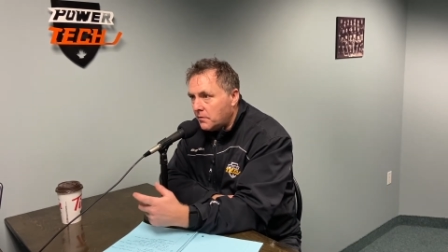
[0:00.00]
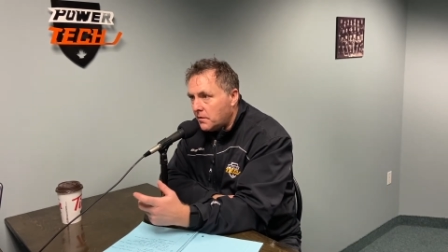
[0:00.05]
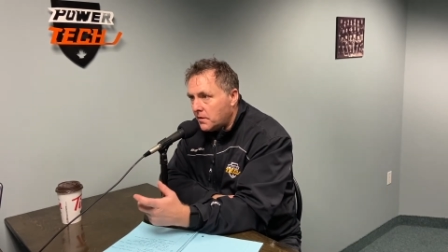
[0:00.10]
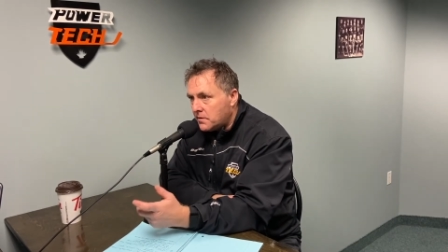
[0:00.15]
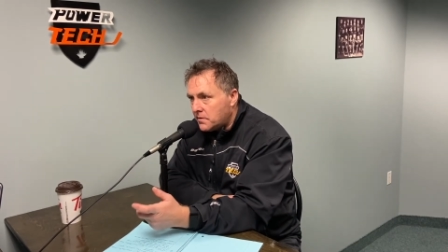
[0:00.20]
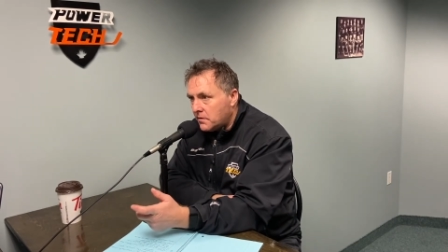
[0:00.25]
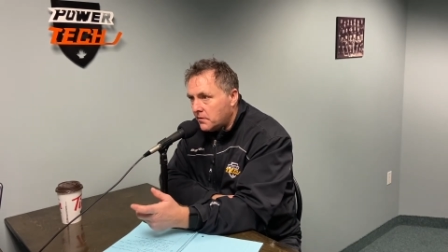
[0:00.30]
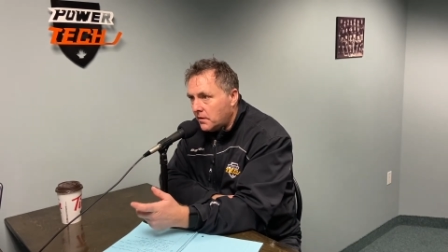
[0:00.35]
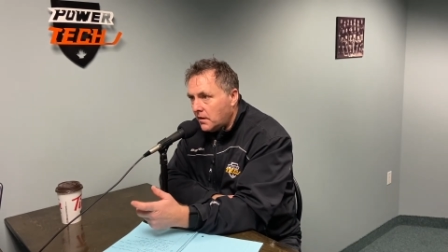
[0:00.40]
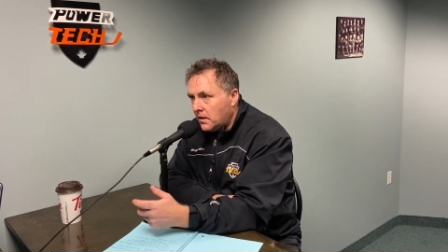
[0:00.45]

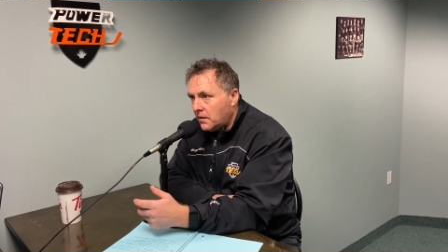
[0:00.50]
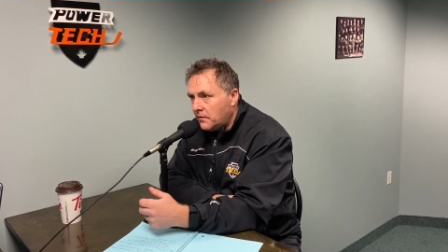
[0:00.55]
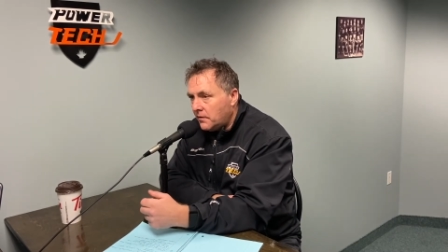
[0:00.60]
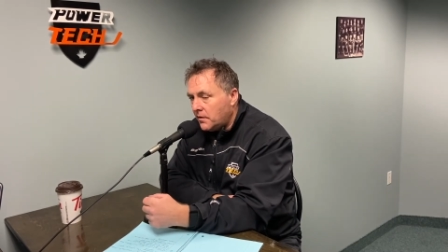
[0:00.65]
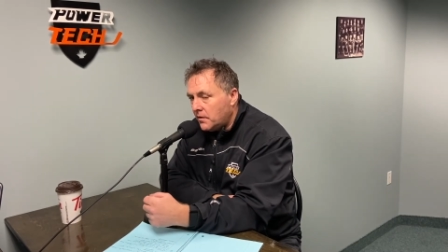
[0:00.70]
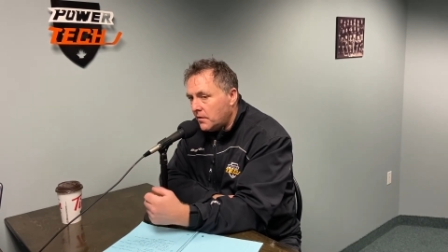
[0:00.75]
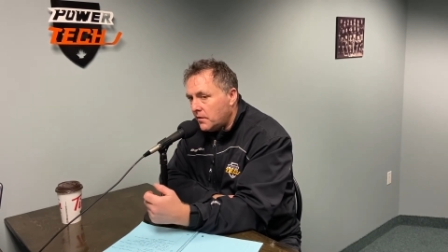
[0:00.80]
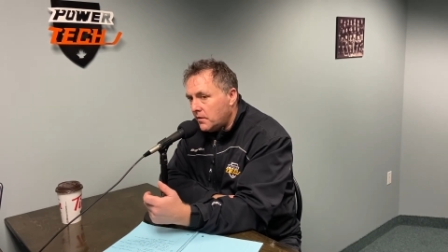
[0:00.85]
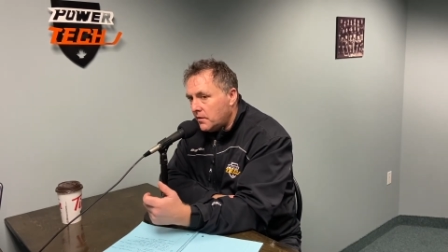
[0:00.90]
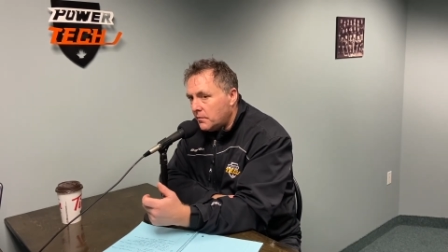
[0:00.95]
that's their
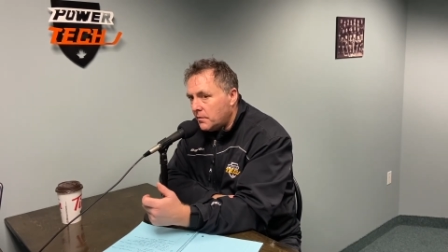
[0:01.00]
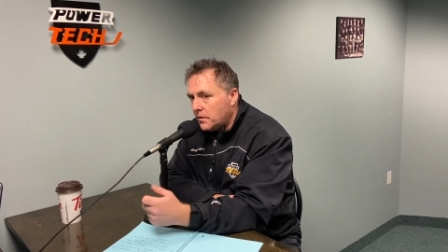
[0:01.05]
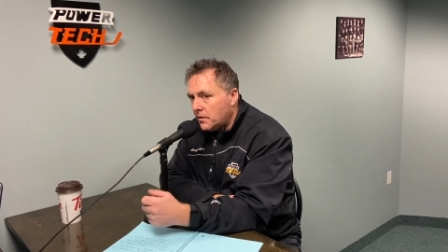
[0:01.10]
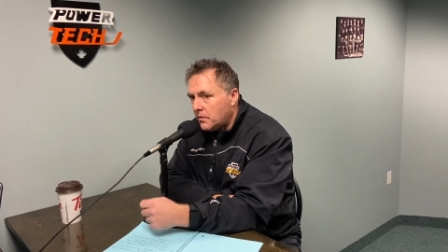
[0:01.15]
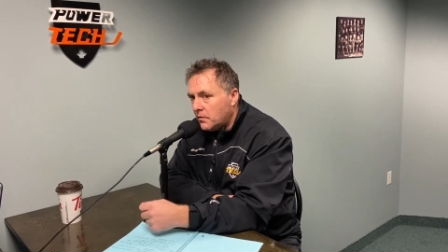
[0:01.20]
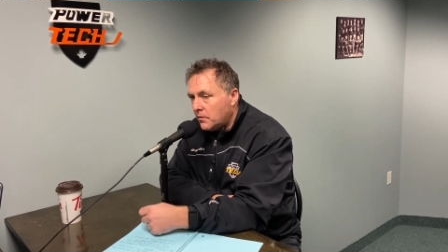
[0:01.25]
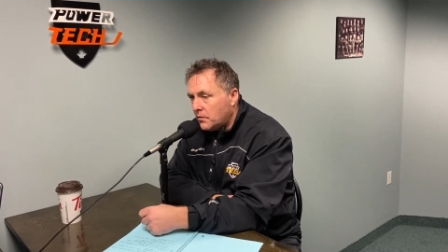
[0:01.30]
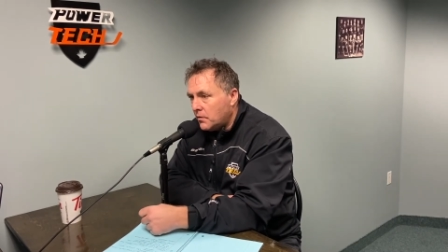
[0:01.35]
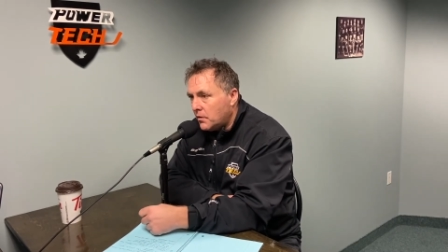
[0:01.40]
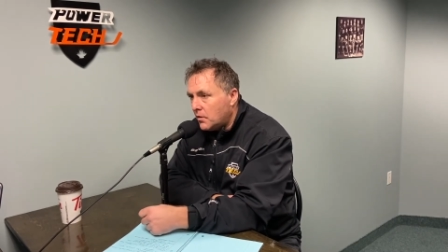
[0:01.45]
livelihood, and you'd be
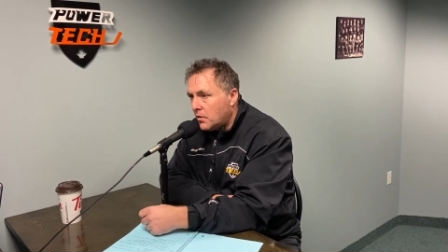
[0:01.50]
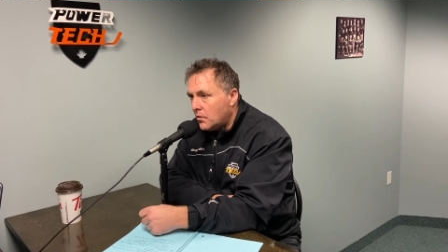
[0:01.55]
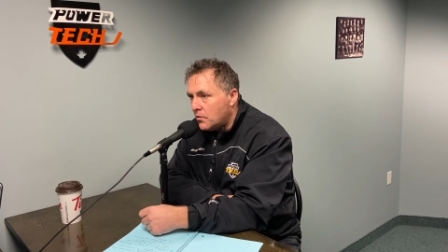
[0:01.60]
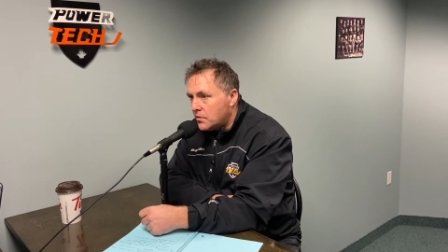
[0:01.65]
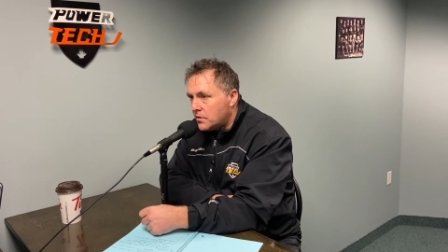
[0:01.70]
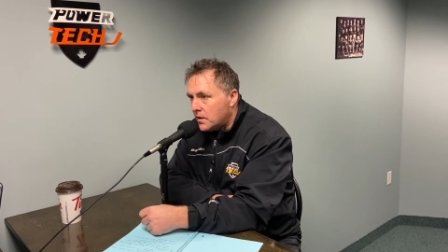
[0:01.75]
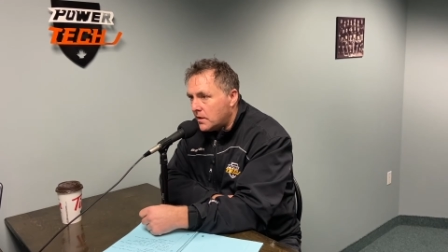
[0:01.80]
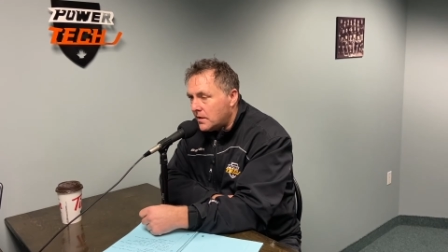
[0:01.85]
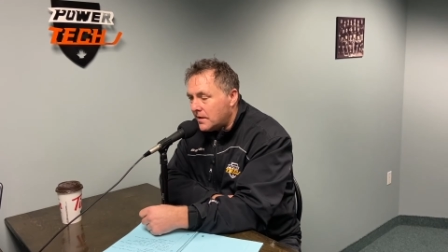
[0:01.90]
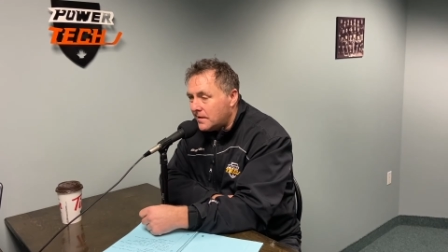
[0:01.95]
going to a
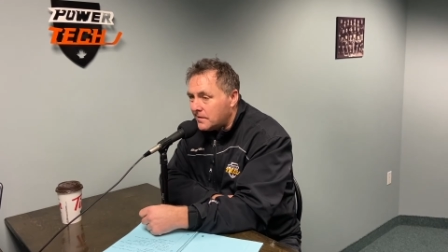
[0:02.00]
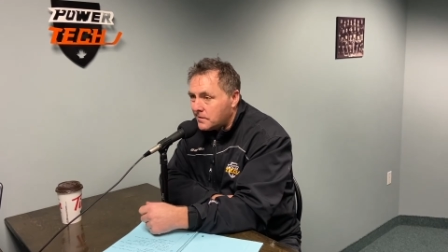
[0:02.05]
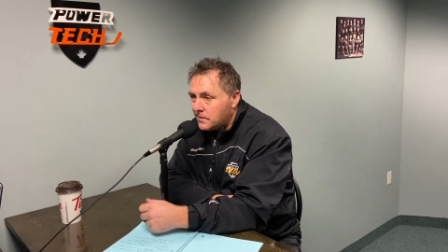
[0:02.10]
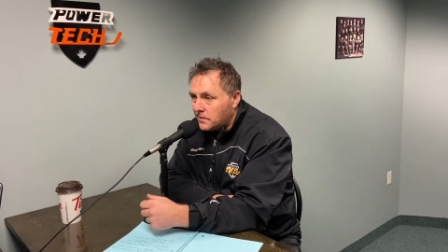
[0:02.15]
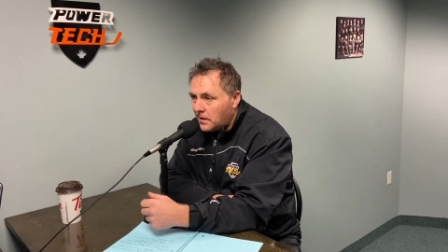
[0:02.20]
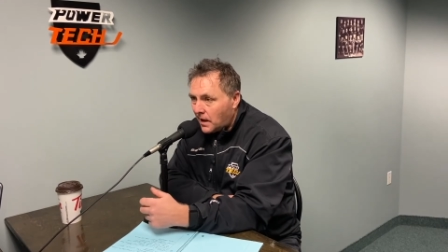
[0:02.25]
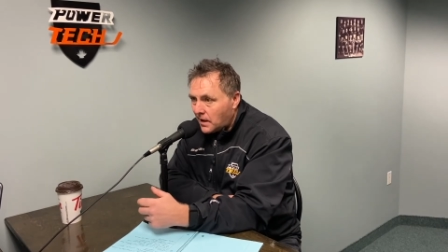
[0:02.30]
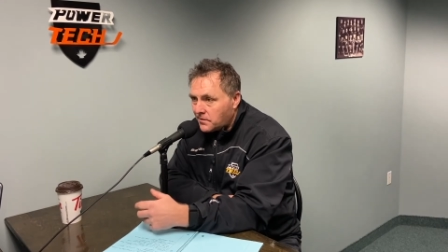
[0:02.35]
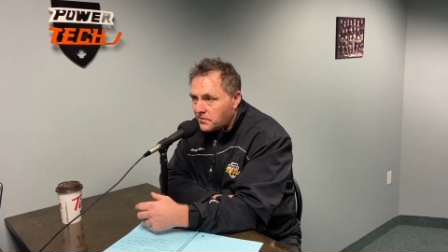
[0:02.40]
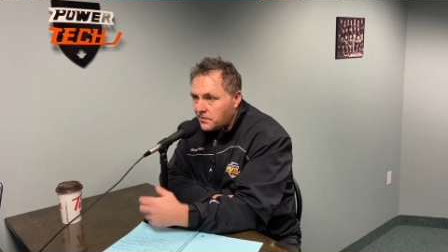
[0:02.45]
coach that doesn't
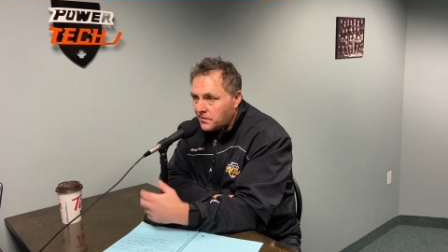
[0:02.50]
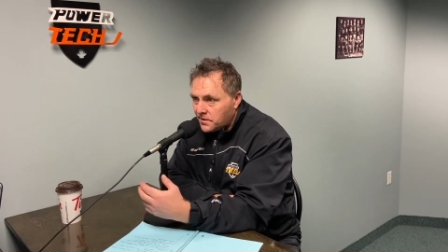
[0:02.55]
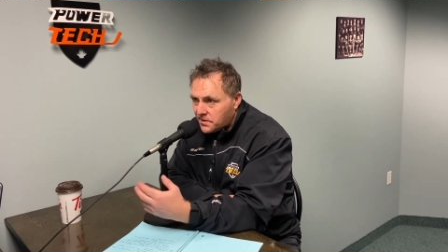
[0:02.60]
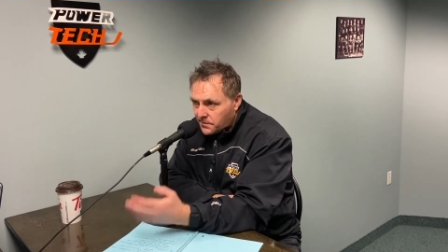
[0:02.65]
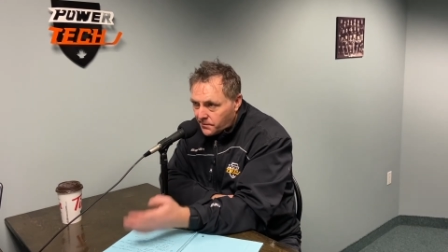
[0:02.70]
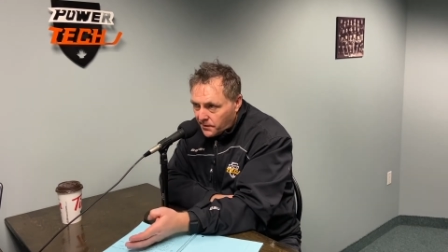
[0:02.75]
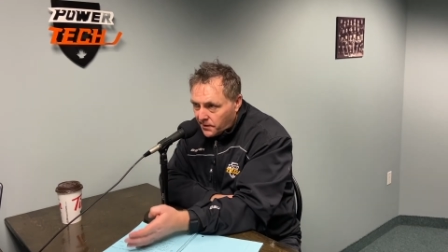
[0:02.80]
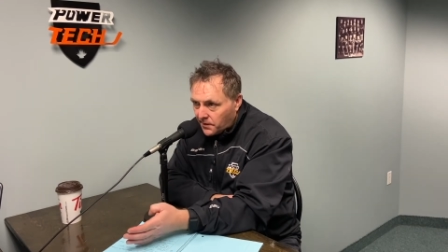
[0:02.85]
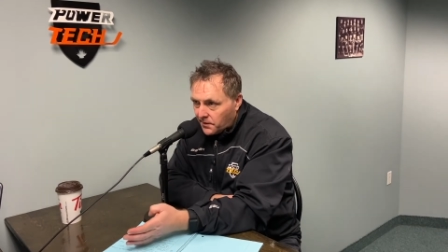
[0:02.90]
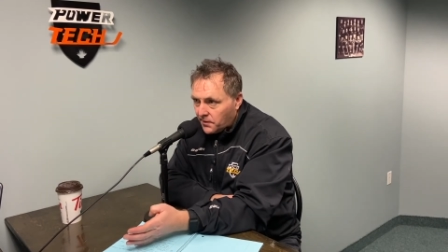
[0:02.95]
actually
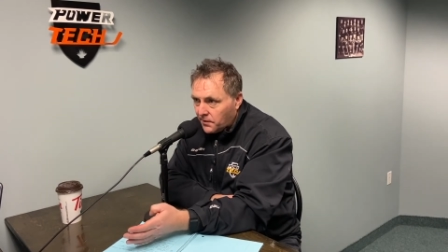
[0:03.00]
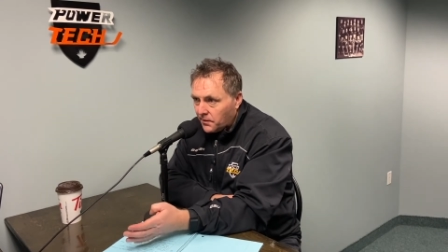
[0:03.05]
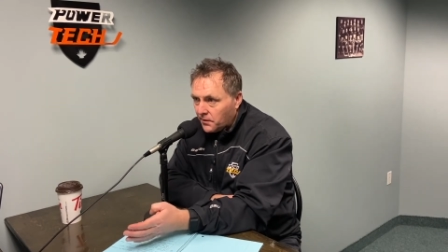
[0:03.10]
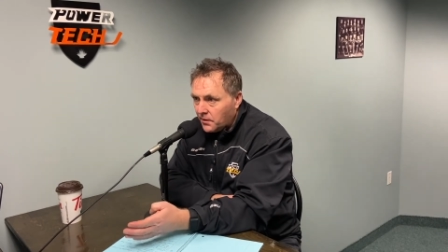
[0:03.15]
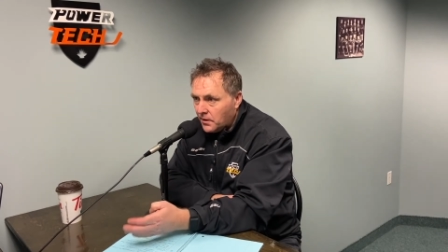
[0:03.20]
speak to you,